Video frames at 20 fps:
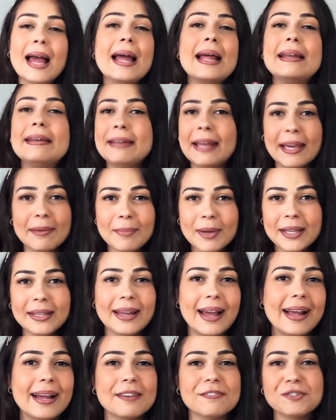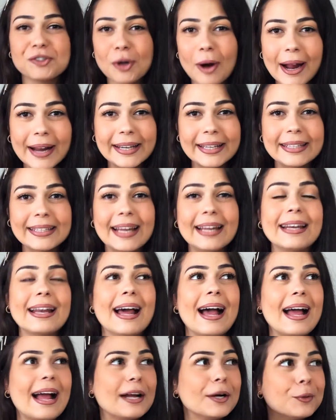name it, I have tried it, and
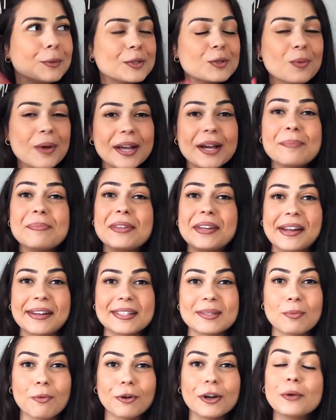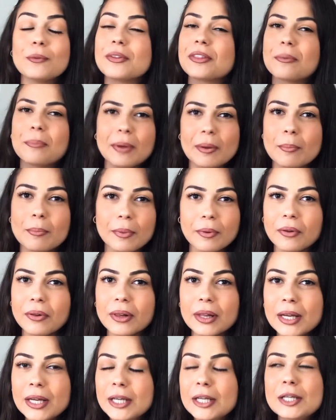I always wake up the next morning with a
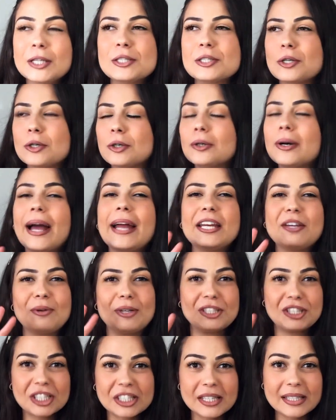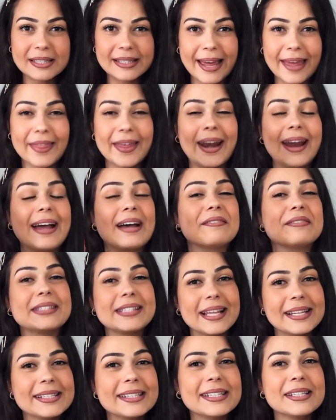pimple. So anyway, just to say that I have
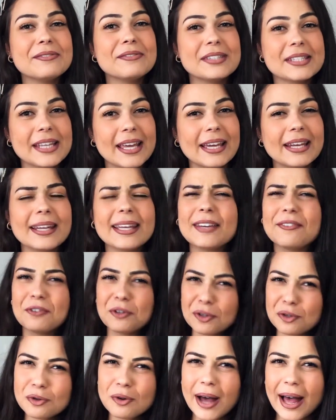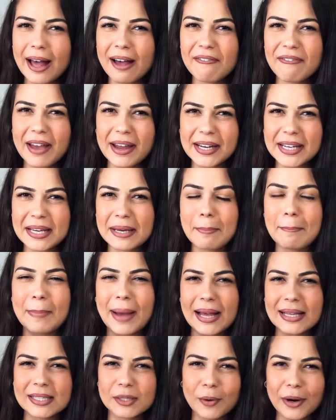sensitive skin. If you do have any
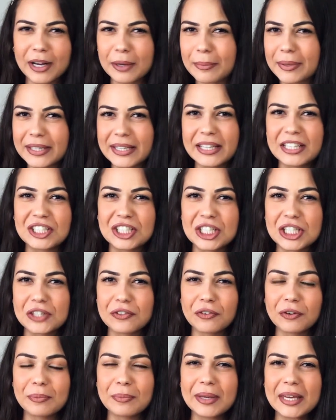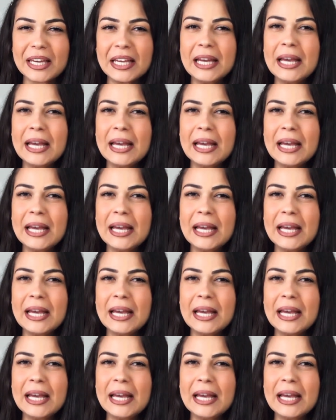mask recommendations for me,